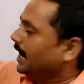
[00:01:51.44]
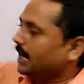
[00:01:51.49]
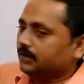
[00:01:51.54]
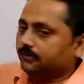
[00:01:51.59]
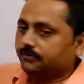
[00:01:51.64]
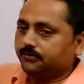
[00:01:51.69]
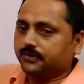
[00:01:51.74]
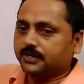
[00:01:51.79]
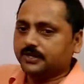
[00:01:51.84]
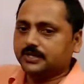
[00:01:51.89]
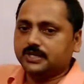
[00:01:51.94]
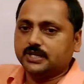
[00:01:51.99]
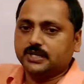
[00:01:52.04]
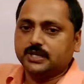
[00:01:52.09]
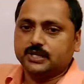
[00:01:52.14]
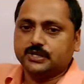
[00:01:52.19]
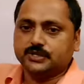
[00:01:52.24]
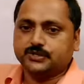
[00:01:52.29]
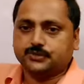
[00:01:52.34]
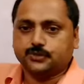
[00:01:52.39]

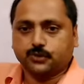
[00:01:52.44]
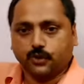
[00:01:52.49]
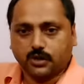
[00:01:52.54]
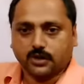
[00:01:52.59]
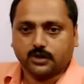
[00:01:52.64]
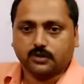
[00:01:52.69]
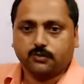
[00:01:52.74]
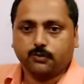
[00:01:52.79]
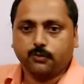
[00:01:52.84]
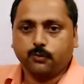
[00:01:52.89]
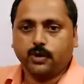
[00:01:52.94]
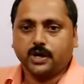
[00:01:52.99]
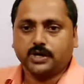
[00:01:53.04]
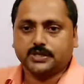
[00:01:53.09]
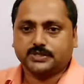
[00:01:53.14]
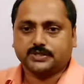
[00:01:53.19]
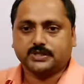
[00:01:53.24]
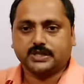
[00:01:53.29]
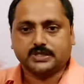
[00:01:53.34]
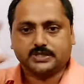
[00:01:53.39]
Alfred Stock, who
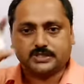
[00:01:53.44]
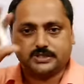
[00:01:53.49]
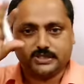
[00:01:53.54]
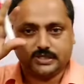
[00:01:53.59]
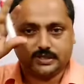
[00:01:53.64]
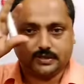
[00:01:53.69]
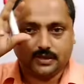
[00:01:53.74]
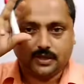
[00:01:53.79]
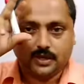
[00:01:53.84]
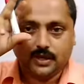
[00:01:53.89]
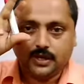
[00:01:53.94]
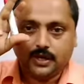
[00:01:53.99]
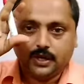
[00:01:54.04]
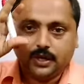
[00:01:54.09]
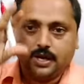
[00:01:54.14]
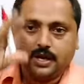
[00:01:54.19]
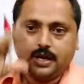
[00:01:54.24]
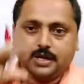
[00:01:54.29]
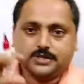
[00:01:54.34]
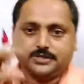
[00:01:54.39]
was the
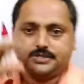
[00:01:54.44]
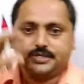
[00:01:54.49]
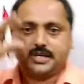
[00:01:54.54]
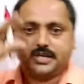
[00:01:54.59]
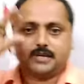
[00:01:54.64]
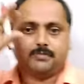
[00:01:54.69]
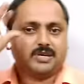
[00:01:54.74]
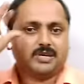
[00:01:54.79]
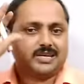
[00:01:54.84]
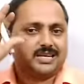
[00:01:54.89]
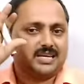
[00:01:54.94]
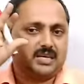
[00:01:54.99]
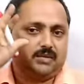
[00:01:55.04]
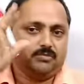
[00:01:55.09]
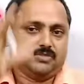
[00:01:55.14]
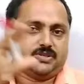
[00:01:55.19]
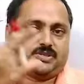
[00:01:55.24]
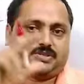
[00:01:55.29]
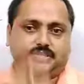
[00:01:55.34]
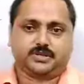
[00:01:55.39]
German
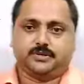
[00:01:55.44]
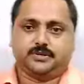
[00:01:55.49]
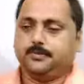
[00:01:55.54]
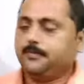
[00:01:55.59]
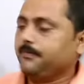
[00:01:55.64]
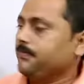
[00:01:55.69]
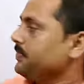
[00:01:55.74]
chemist.